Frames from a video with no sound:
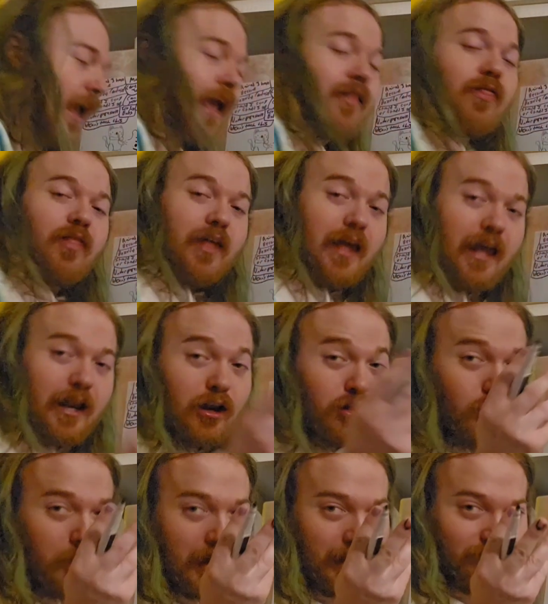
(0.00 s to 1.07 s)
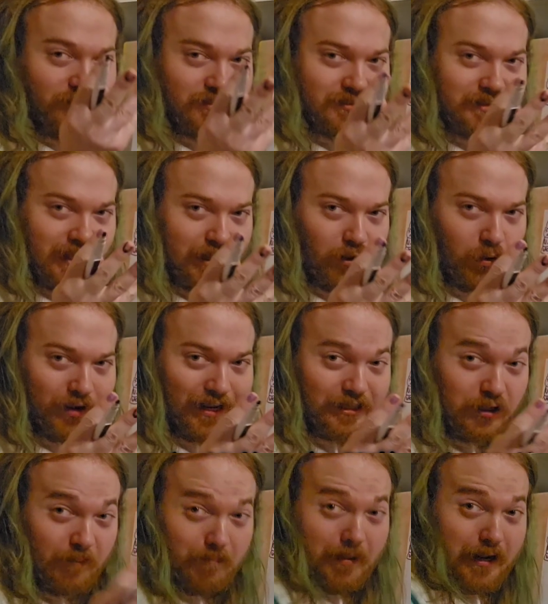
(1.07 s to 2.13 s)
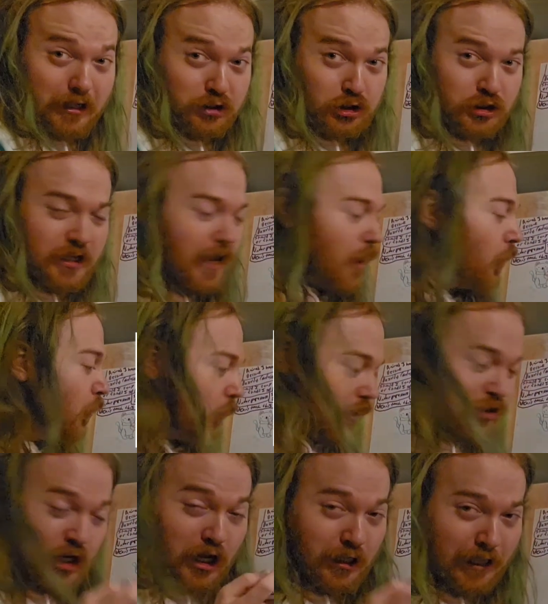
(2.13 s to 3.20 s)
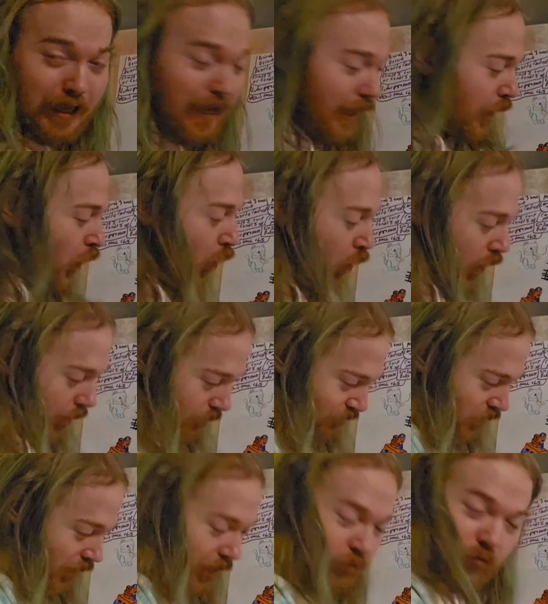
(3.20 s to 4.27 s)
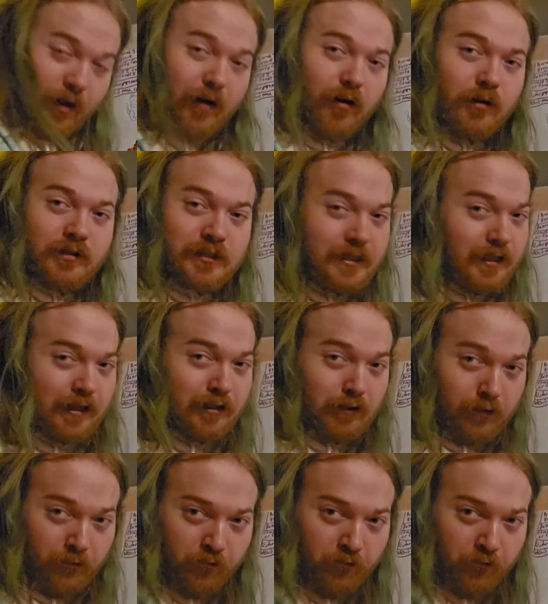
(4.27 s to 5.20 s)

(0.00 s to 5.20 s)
And then you have this thing called a diminished scale, which, again, a fucking rarity in the